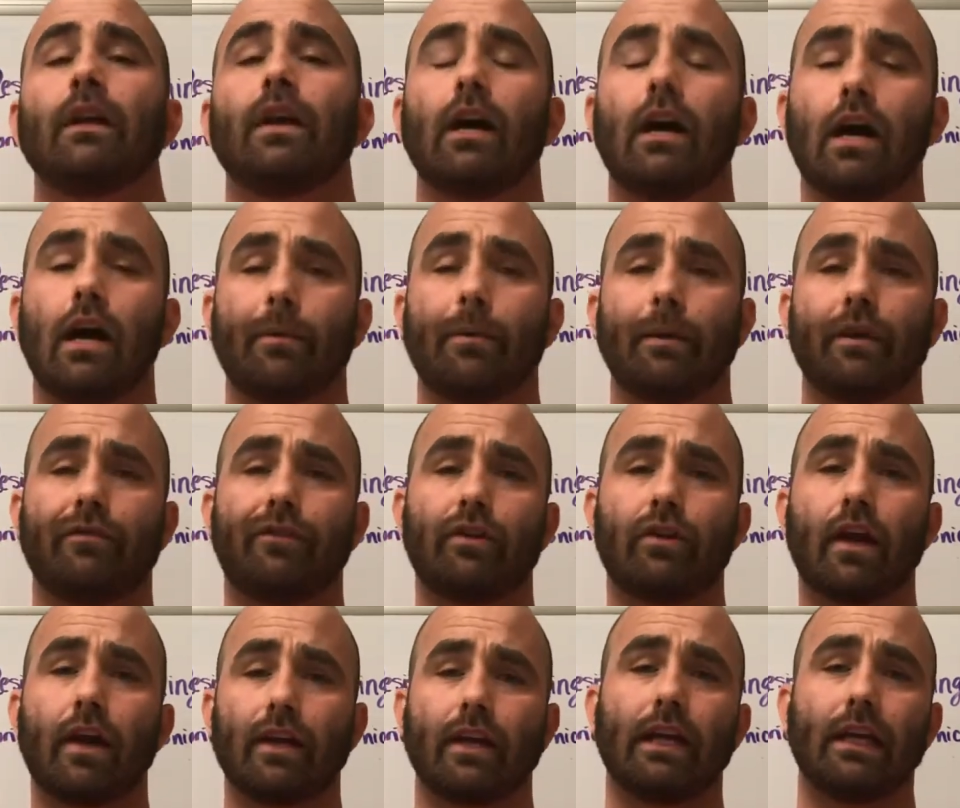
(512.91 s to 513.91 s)
And if you're
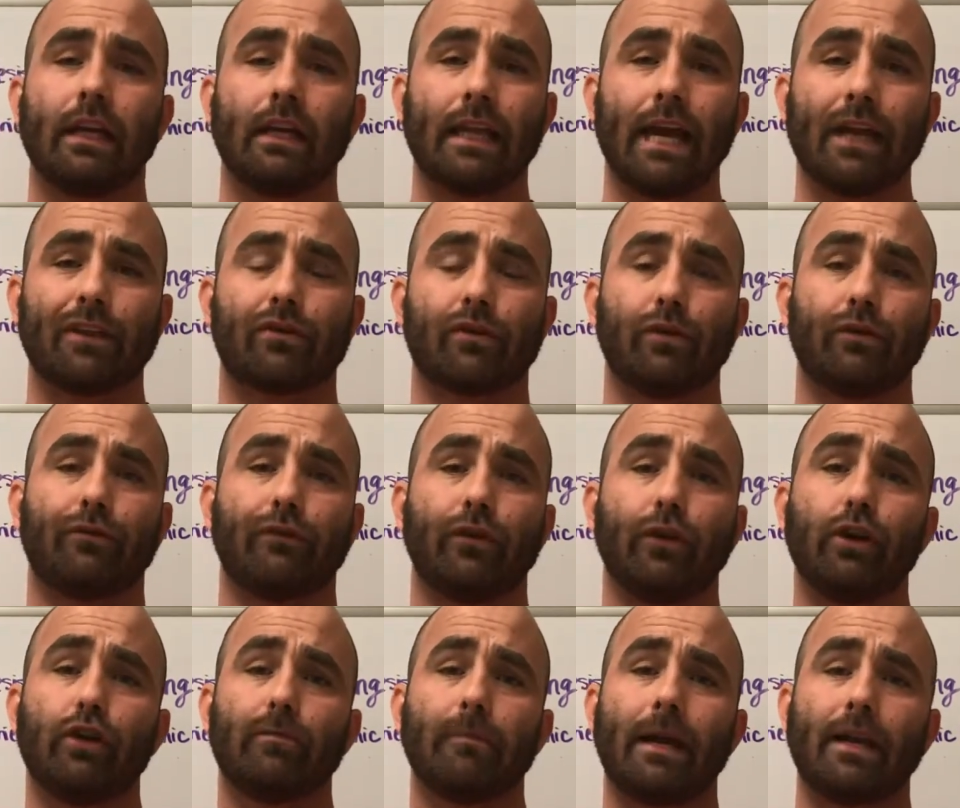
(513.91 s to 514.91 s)
not getting that through
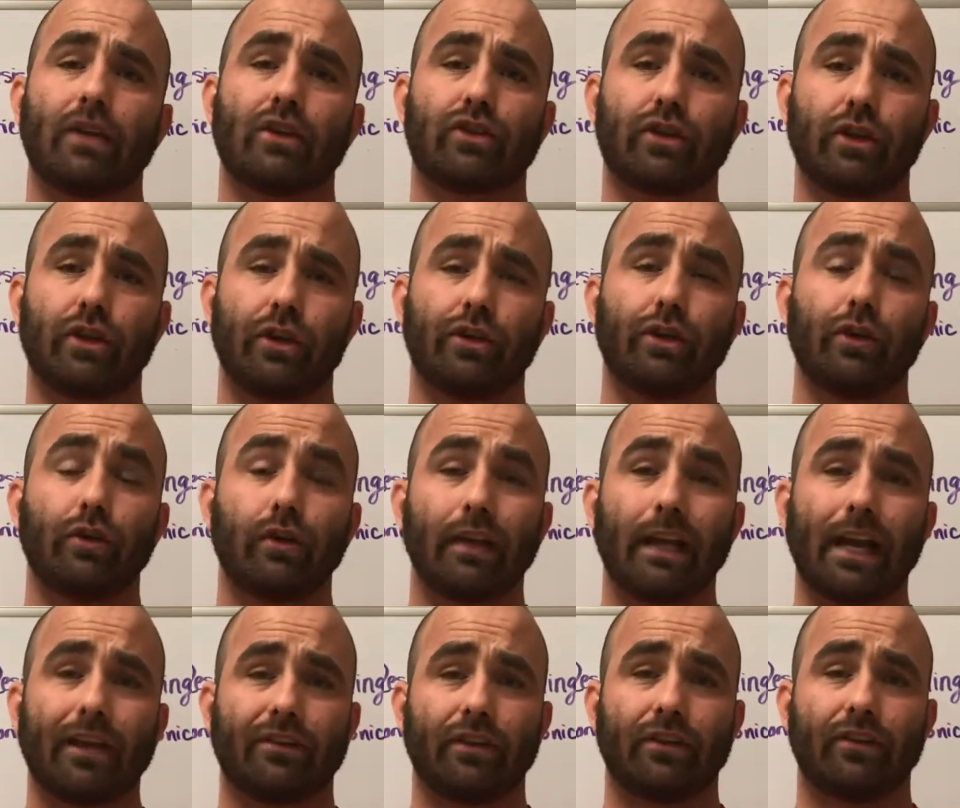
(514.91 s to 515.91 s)
food, making sure you're
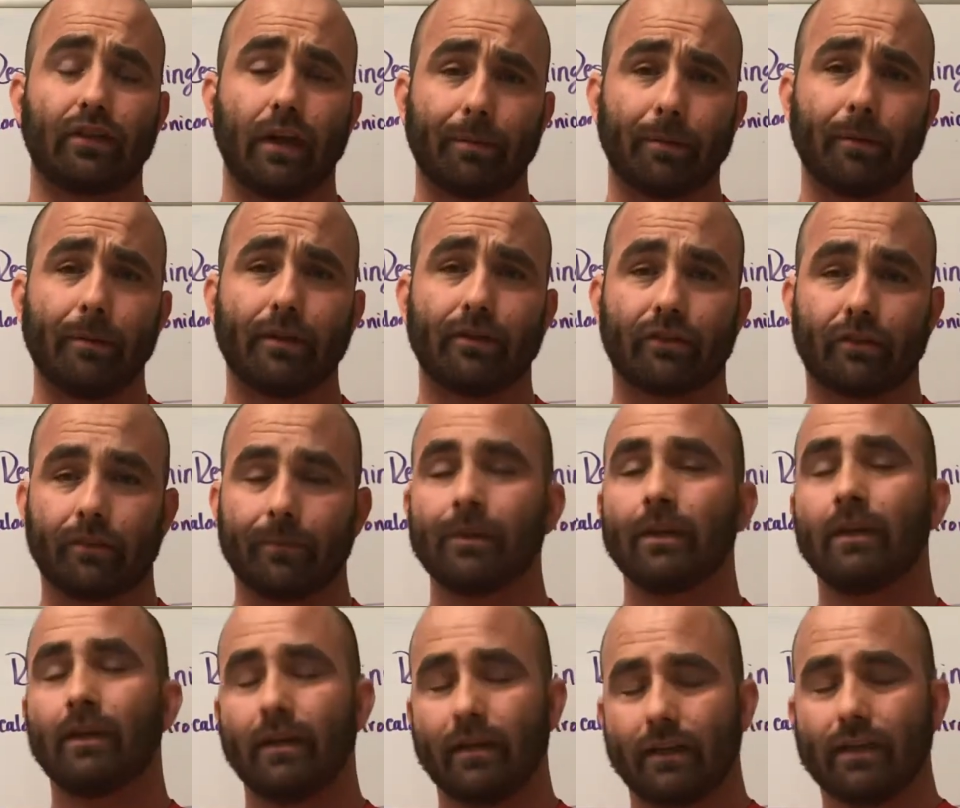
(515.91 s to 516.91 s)
utilizing supplements.
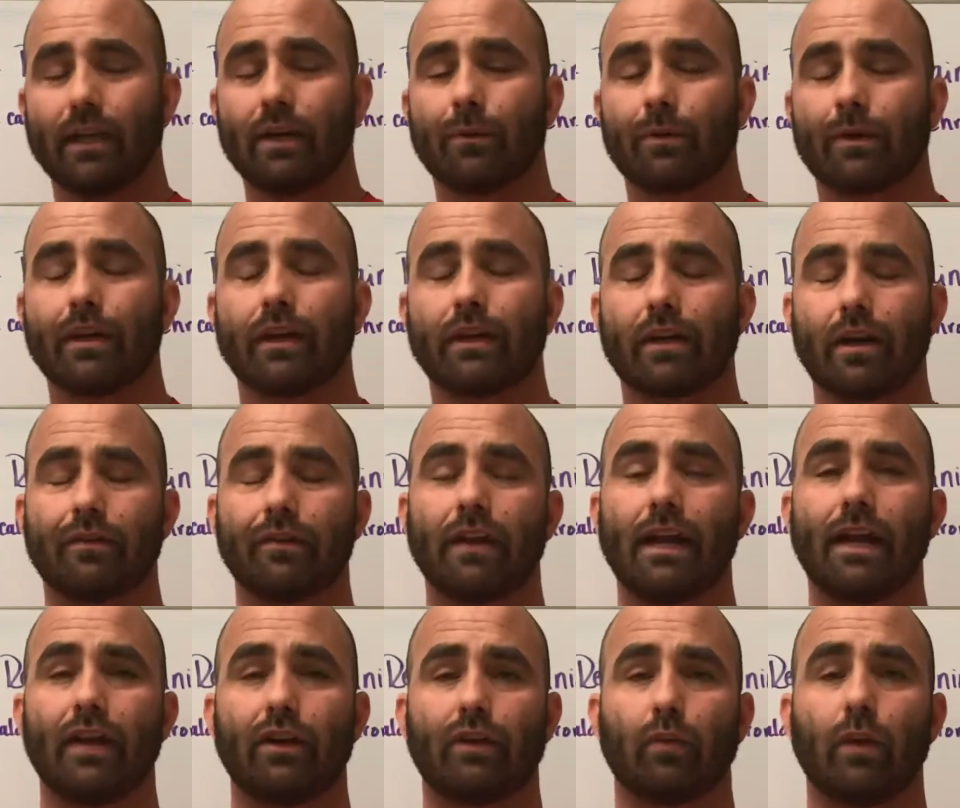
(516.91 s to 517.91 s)
Again, we're going to cover
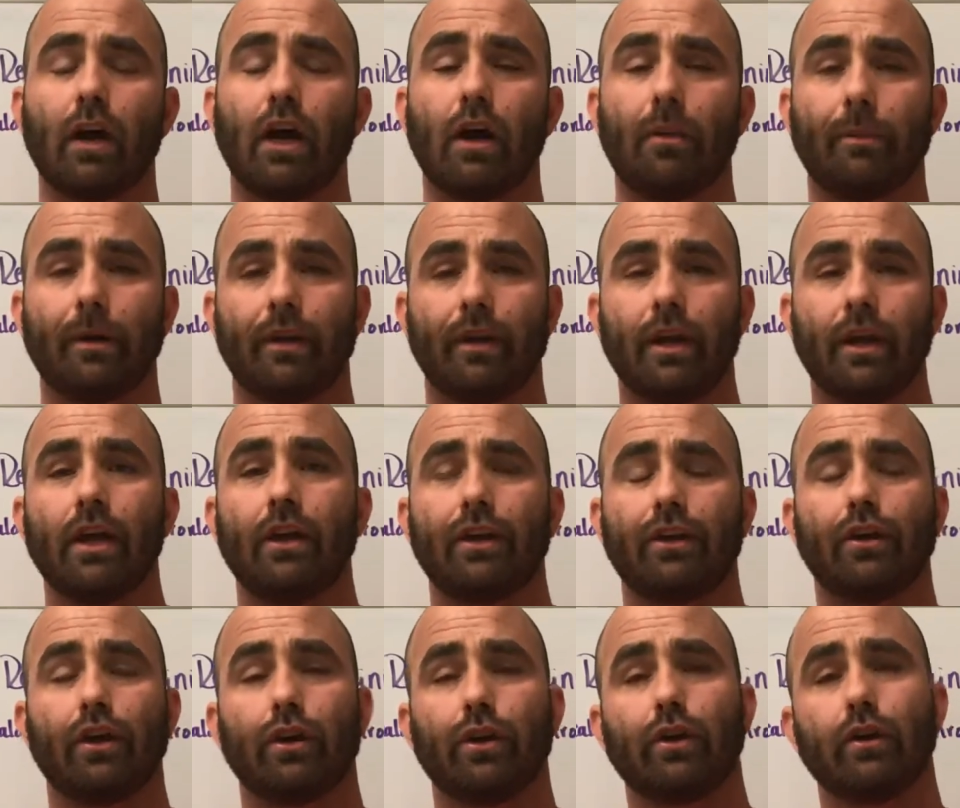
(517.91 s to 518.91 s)
that as well. But,
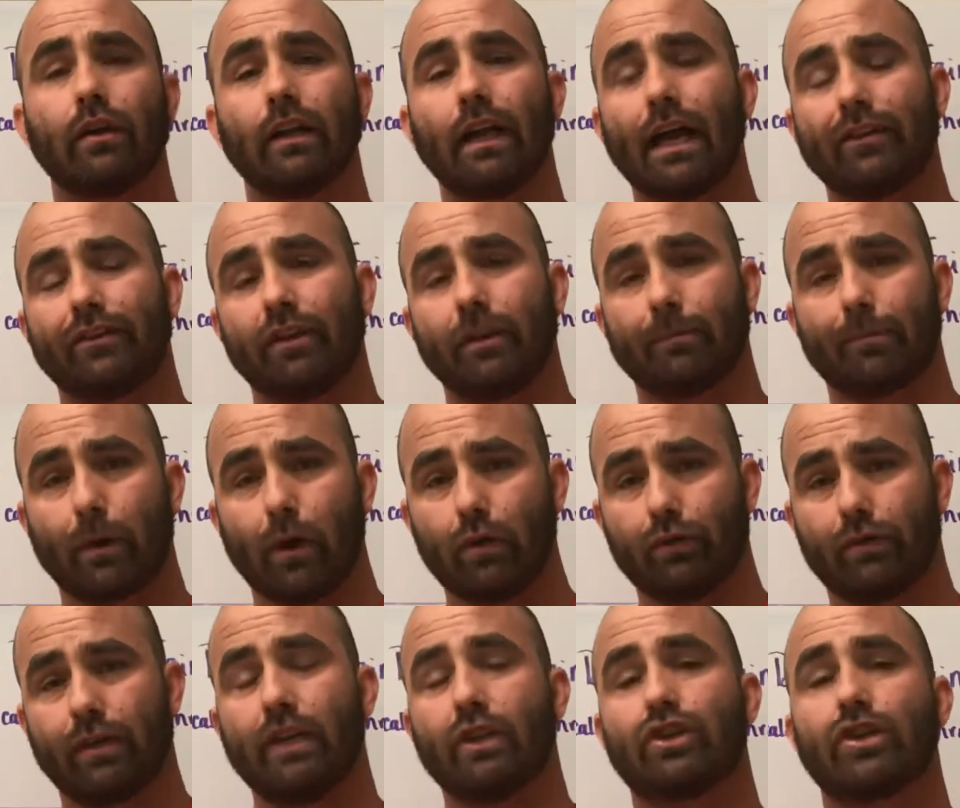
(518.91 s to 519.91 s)
utilizing
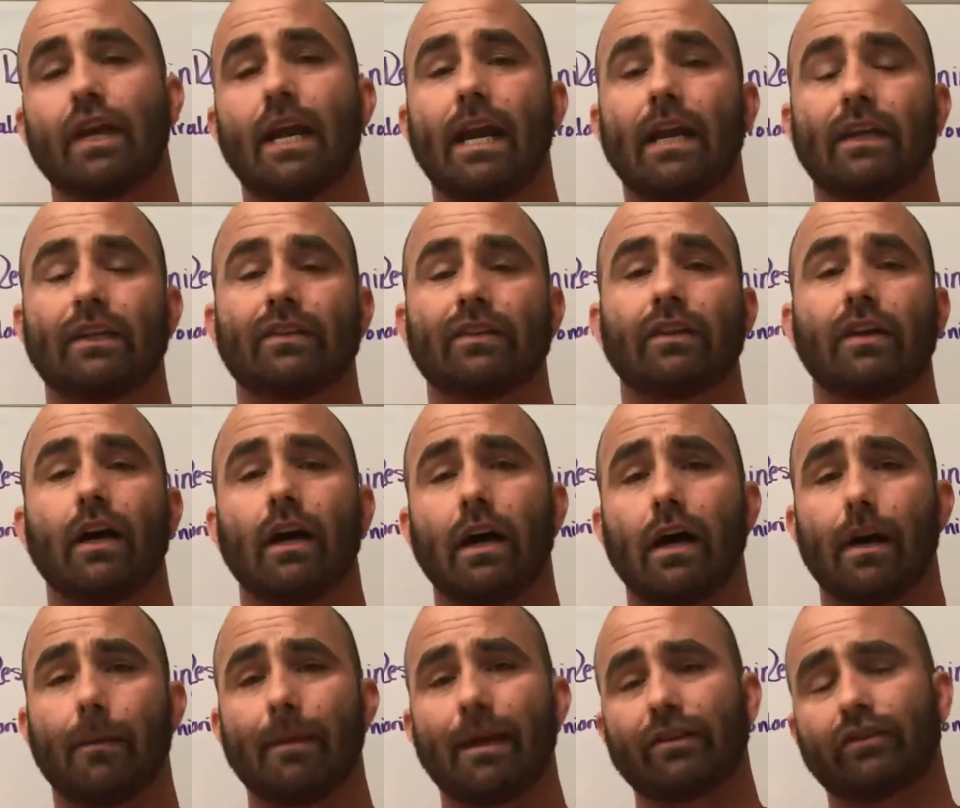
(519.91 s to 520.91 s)
protein shakes
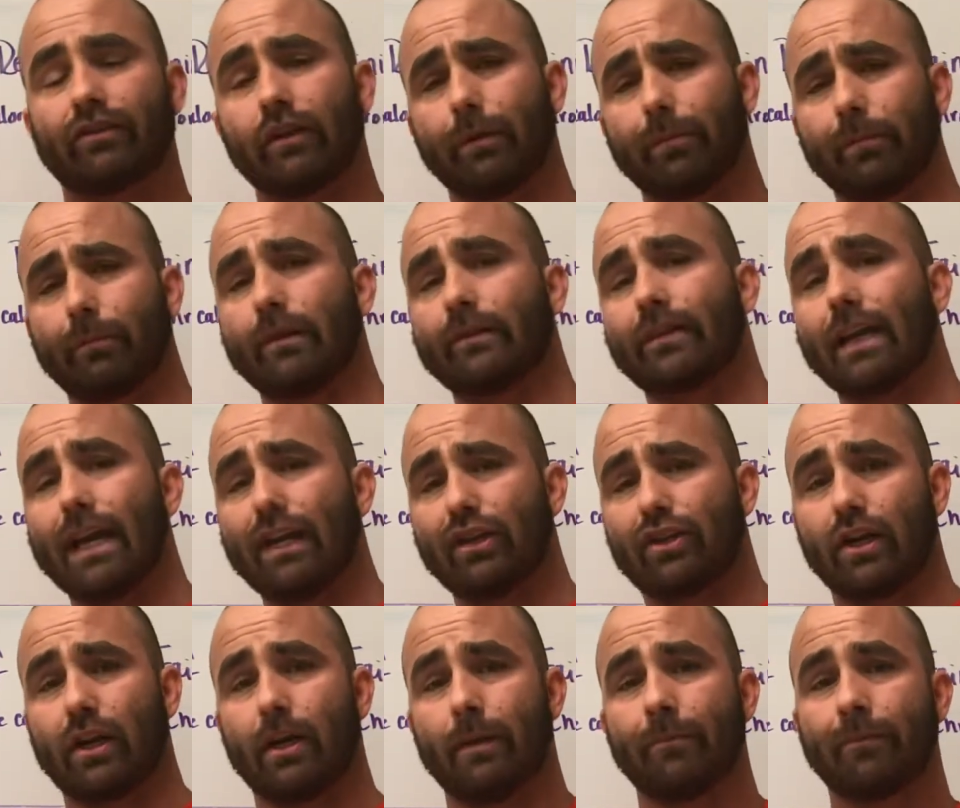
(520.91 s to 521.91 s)
as
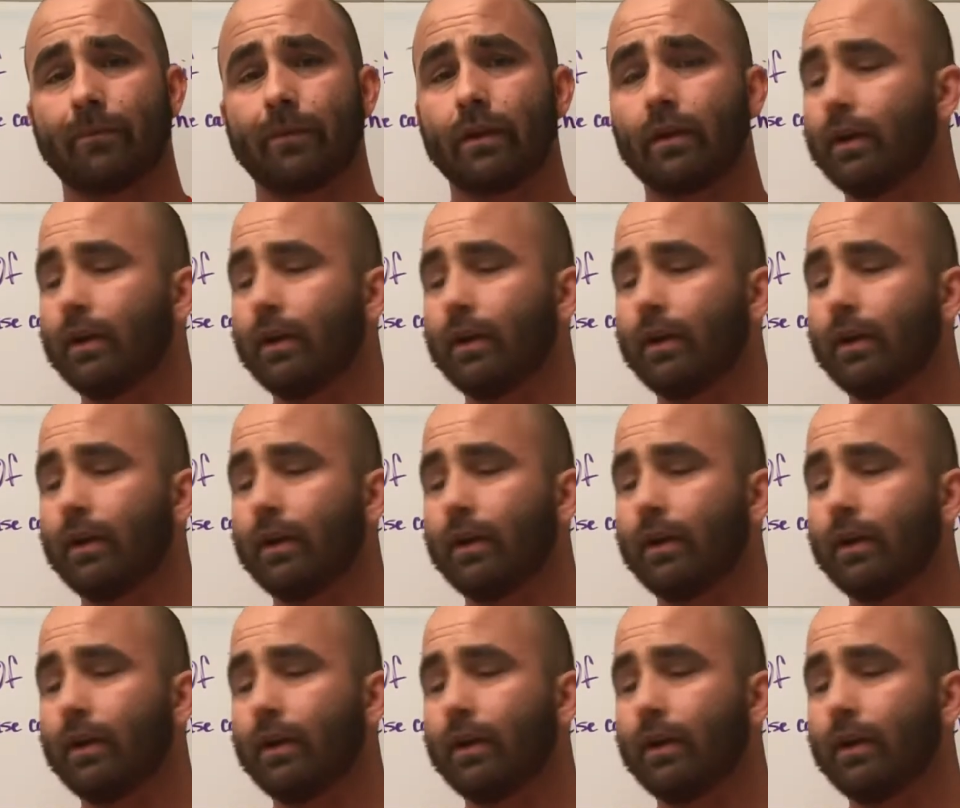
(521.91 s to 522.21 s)
supplementation